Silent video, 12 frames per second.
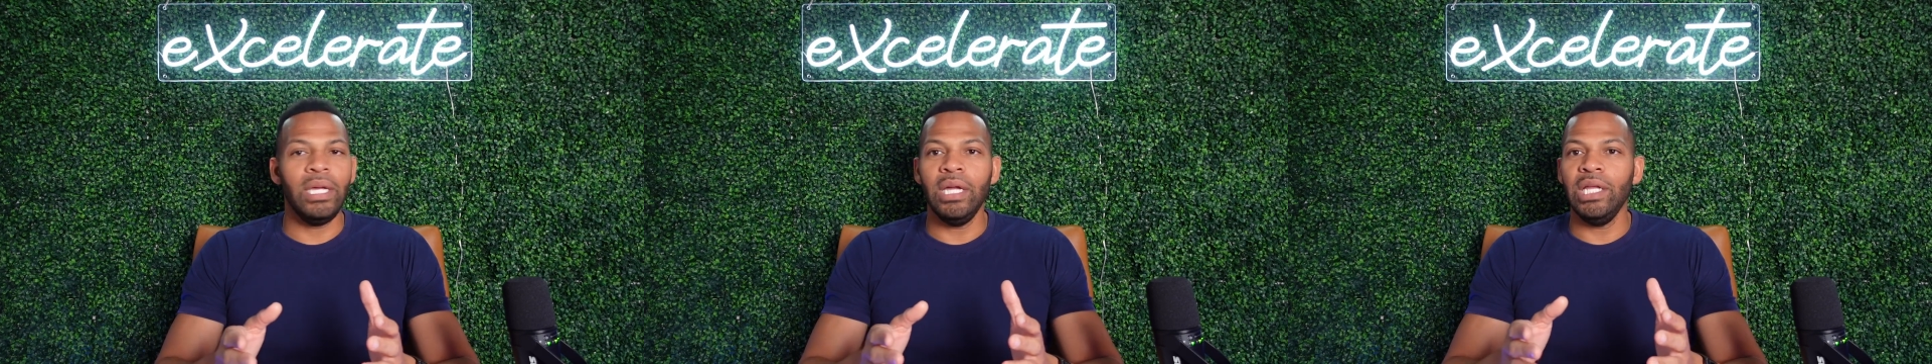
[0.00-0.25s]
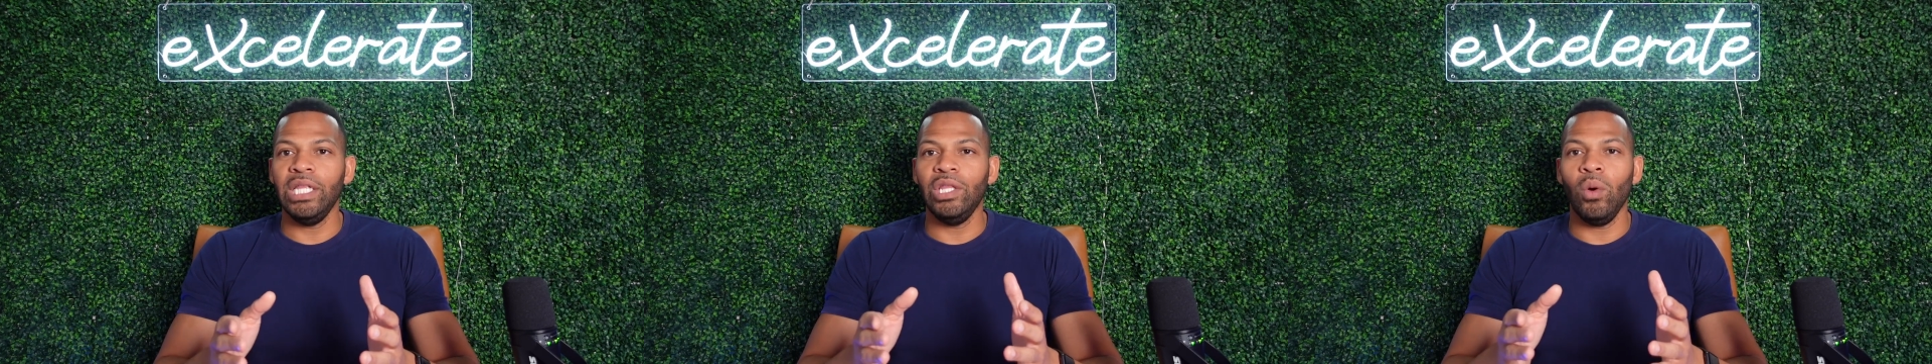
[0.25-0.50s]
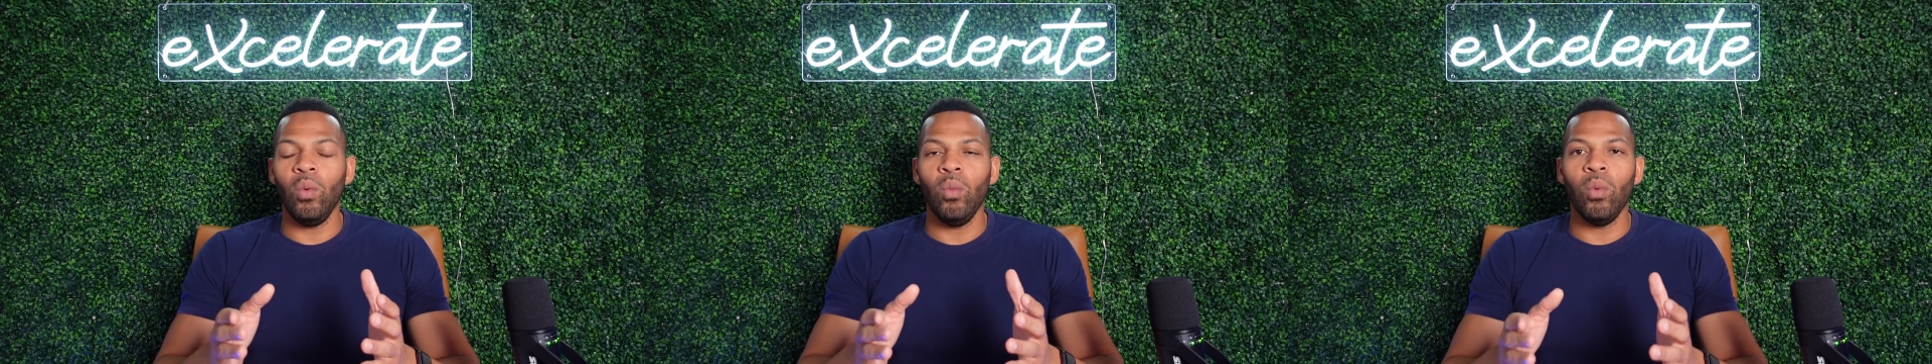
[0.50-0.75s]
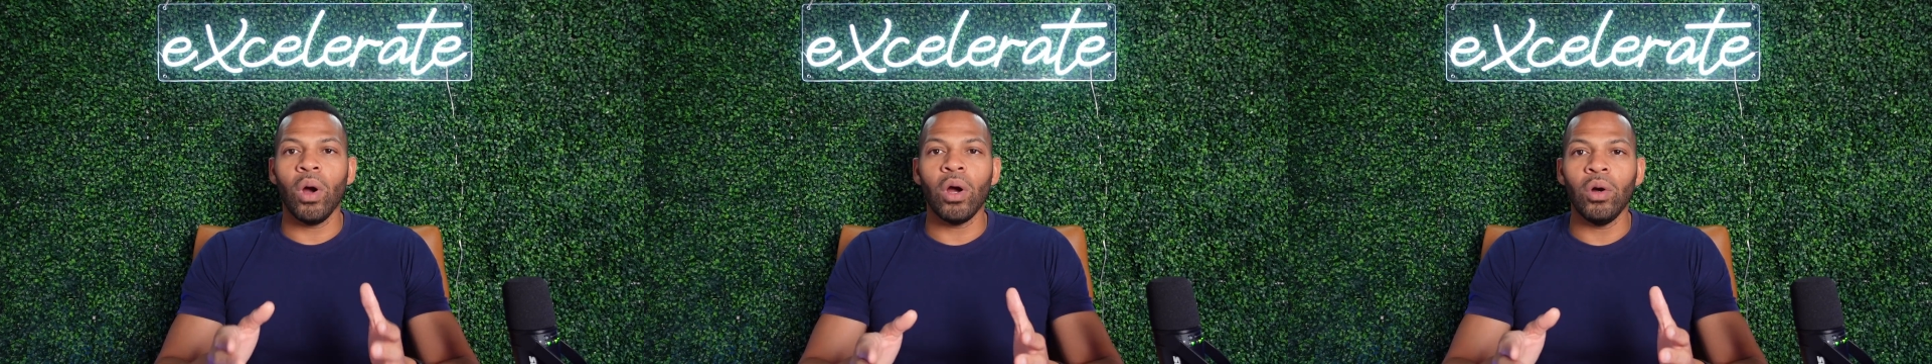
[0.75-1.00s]
in the
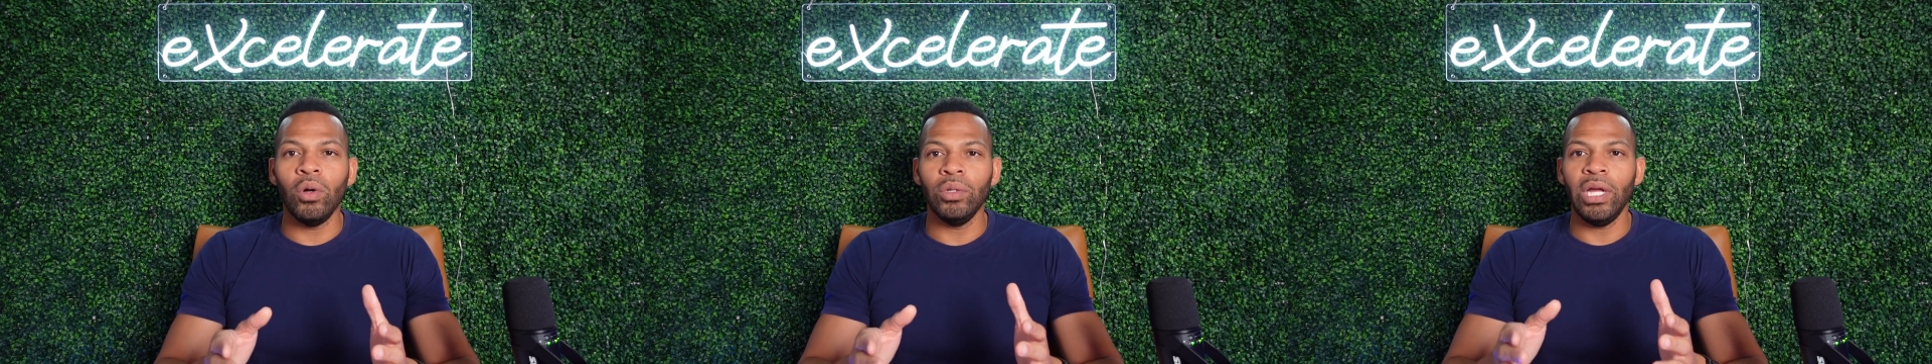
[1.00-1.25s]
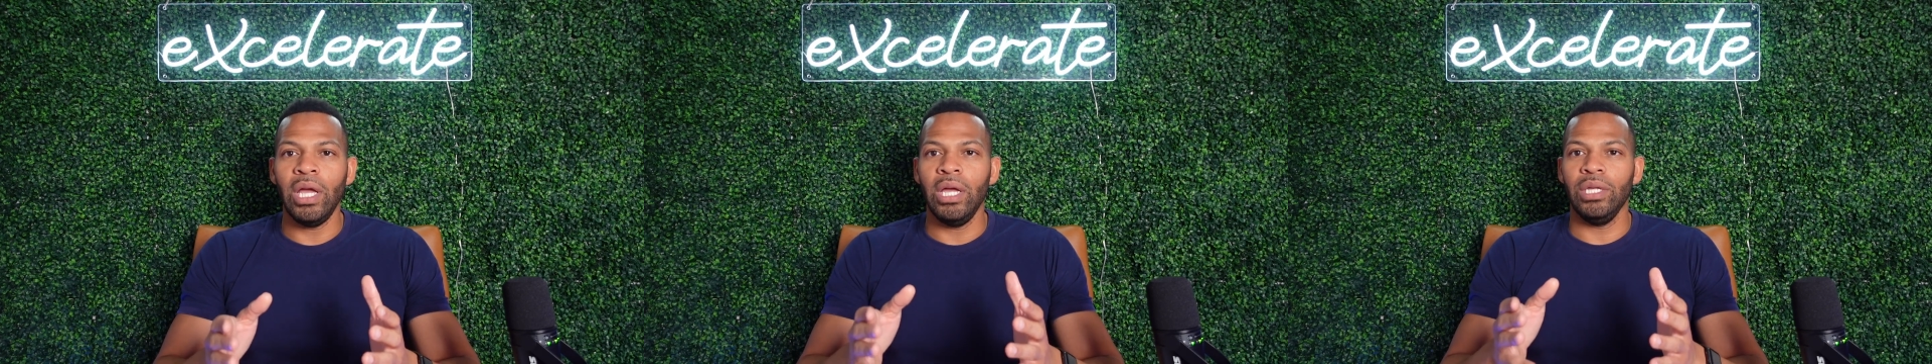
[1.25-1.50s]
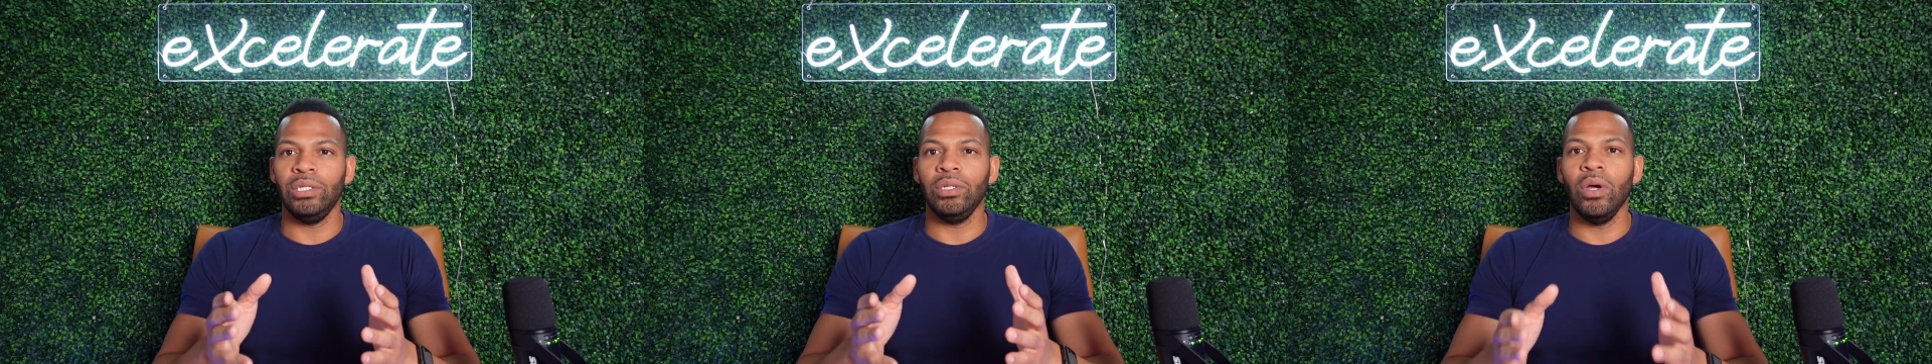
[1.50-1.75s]
world is